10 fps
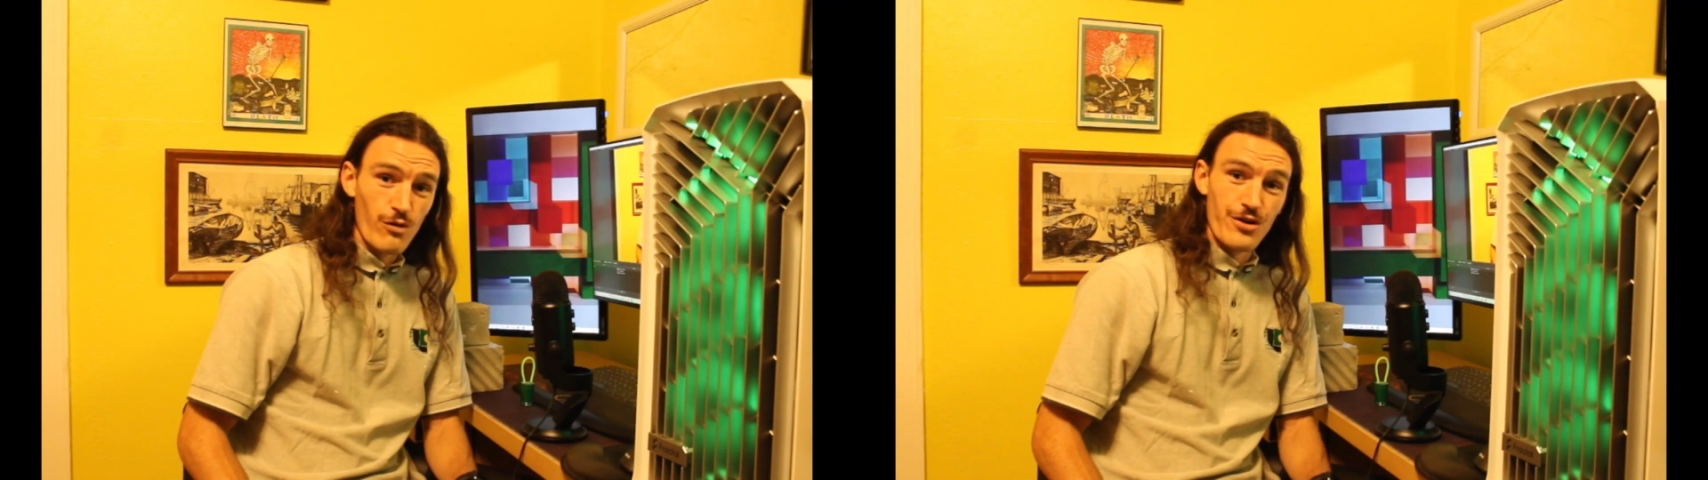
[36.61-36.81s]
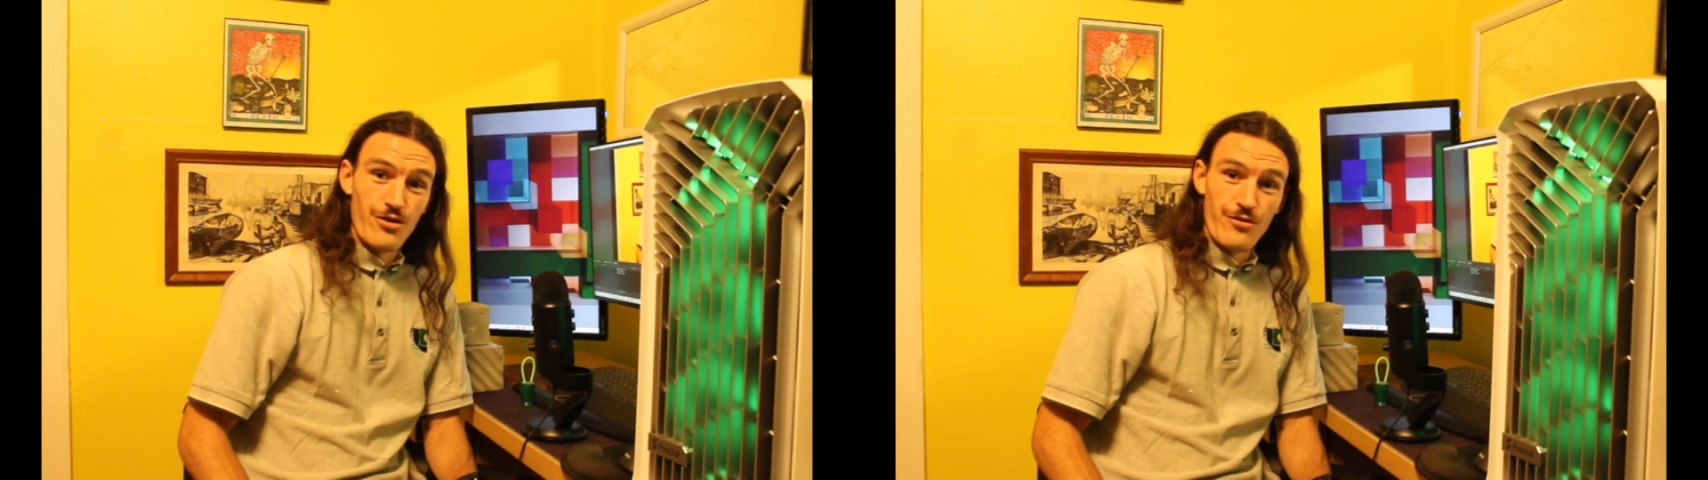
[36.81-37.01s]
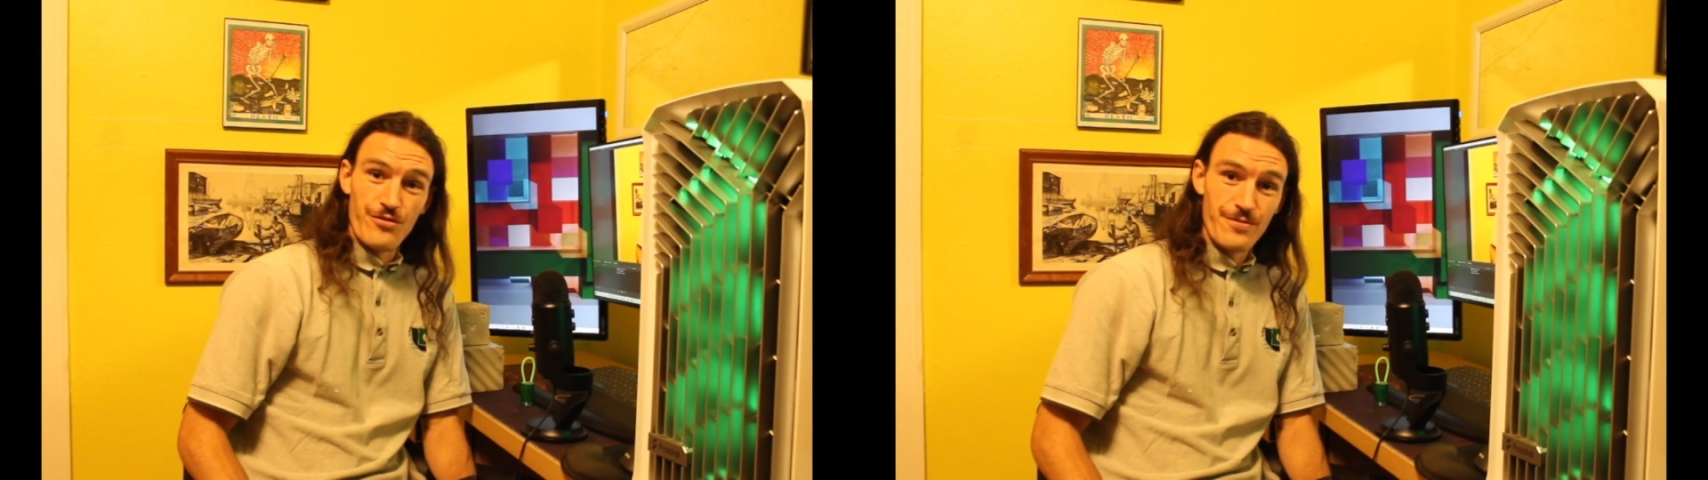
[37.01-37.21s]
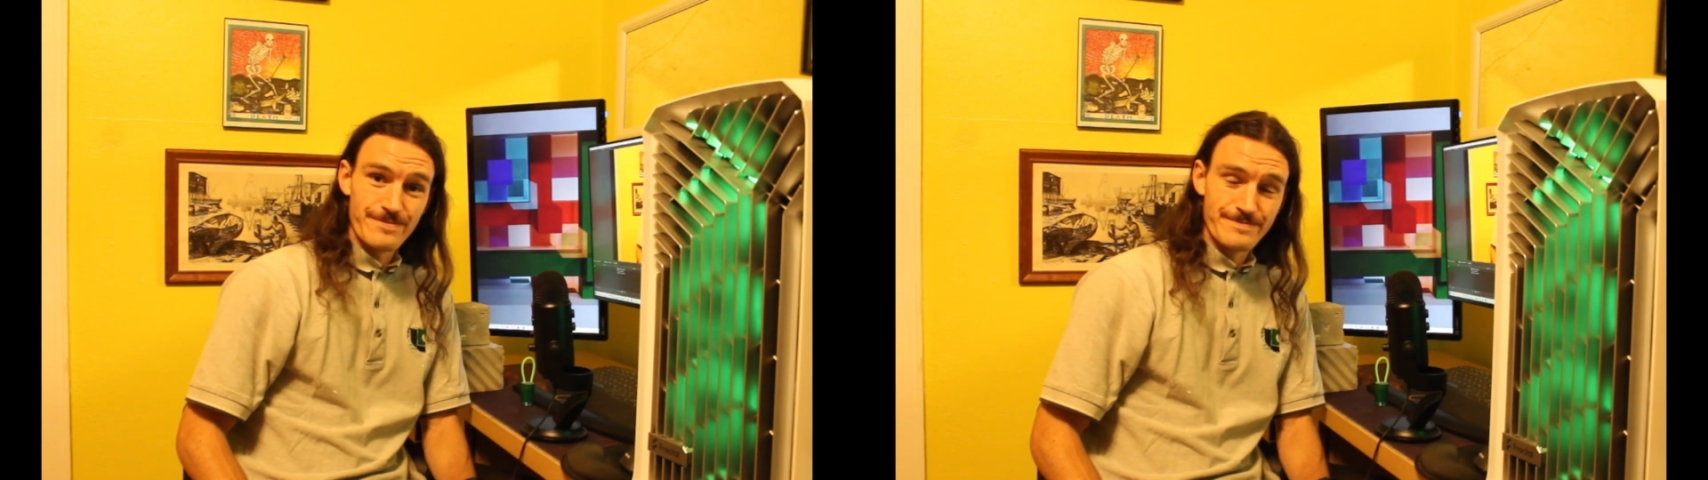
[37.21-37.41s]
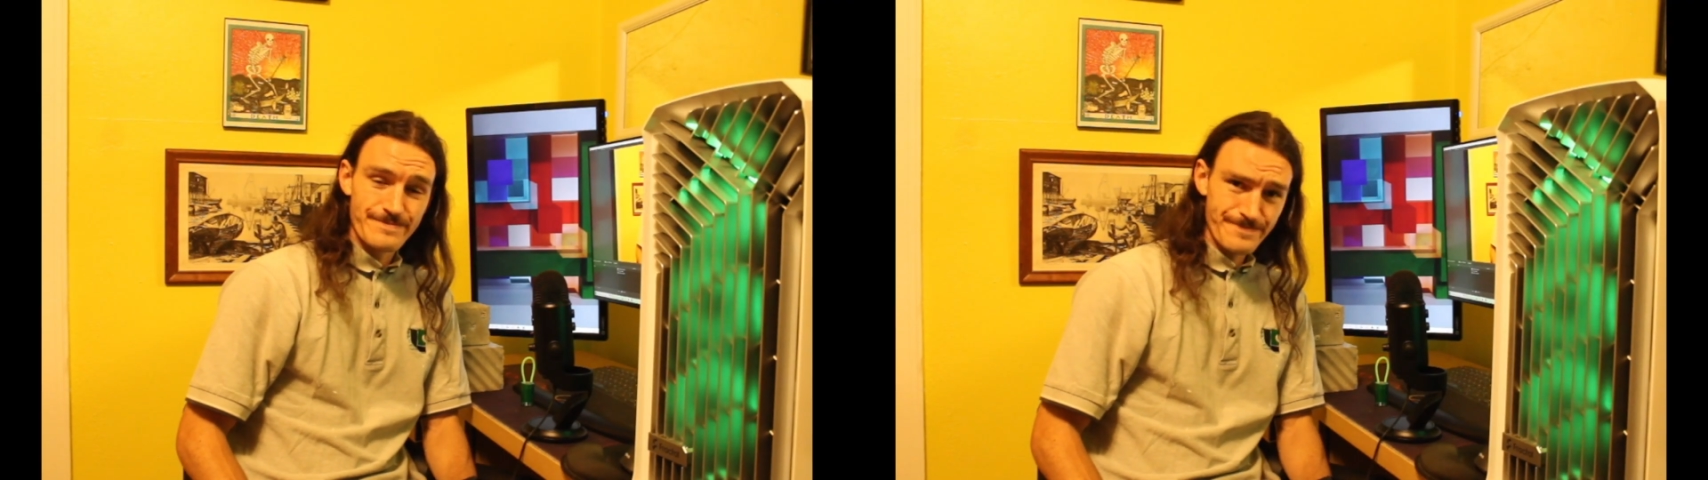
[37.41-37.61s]
years.
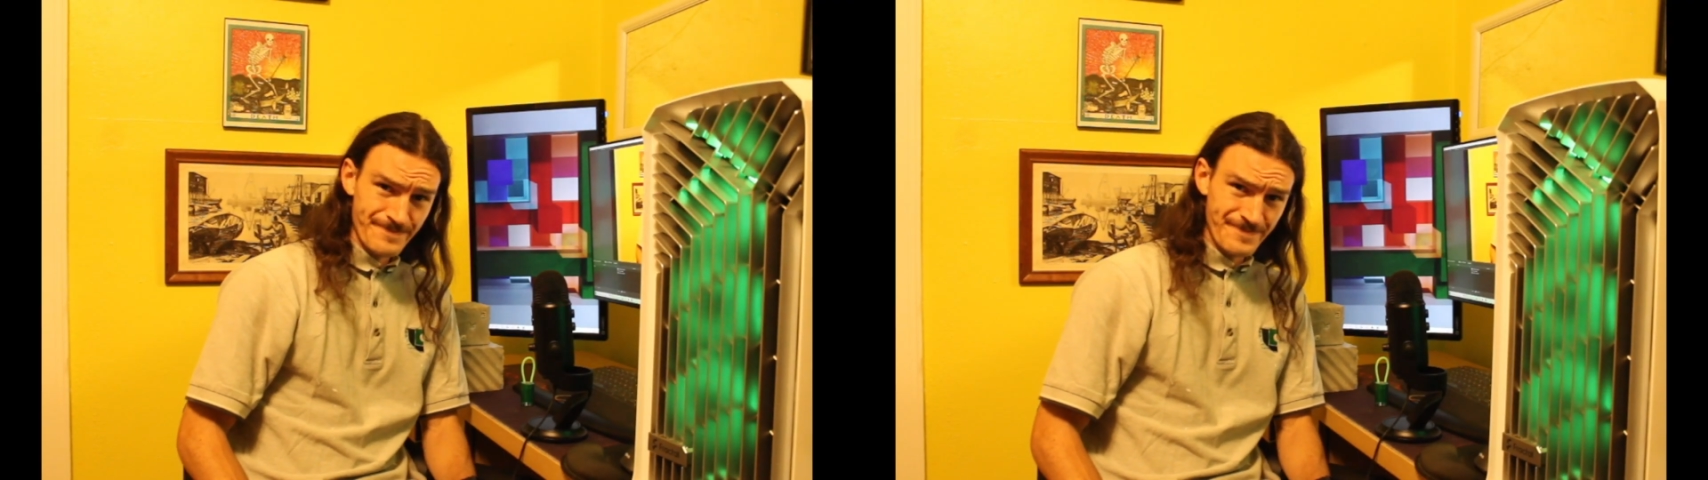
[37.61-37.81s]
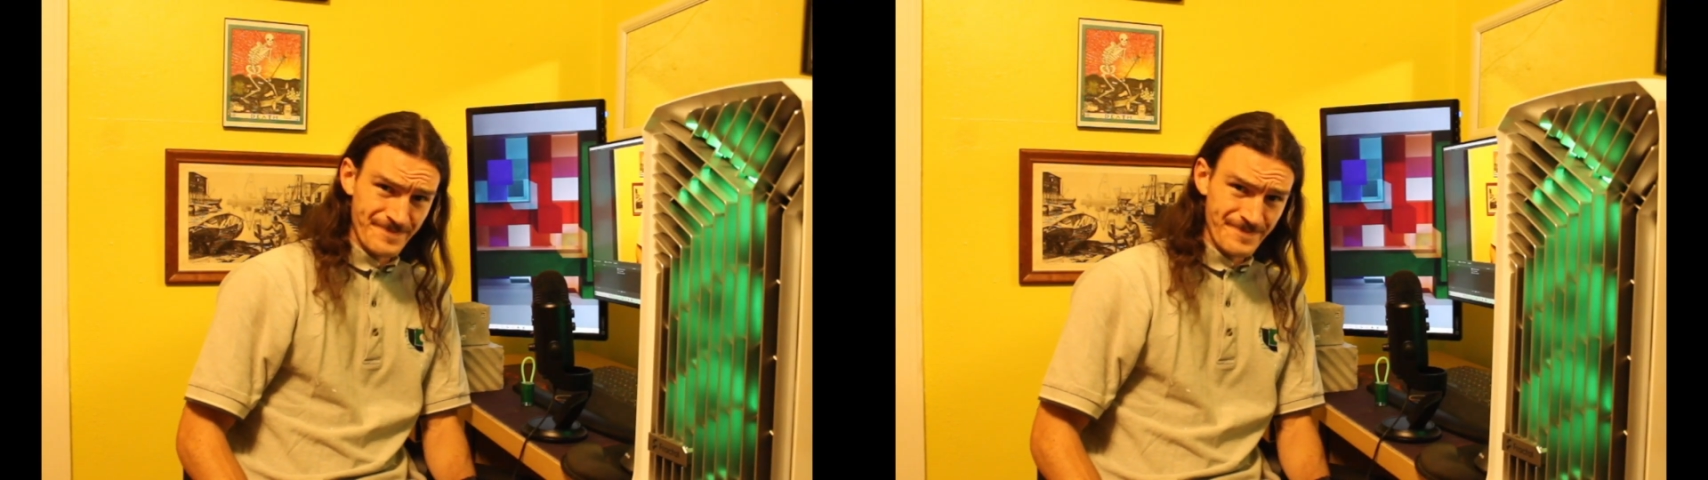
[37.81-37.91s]
3